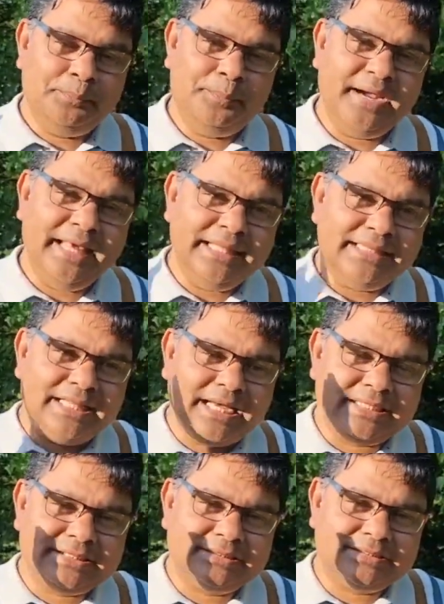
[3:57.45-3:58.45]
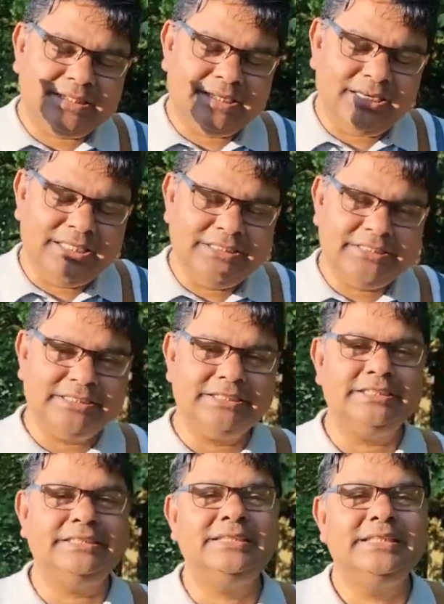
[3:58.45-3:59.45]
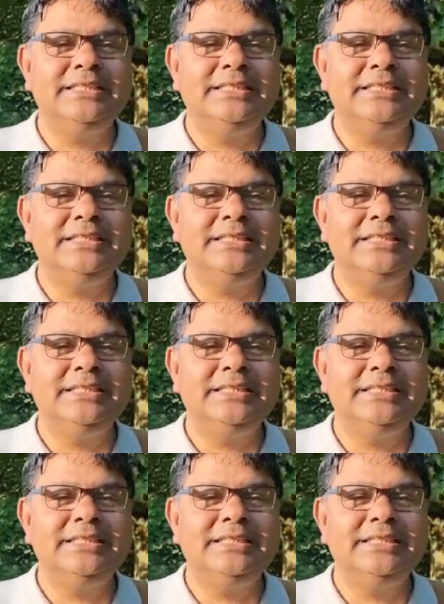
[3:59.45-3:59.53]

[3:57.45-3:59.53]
bring that hunting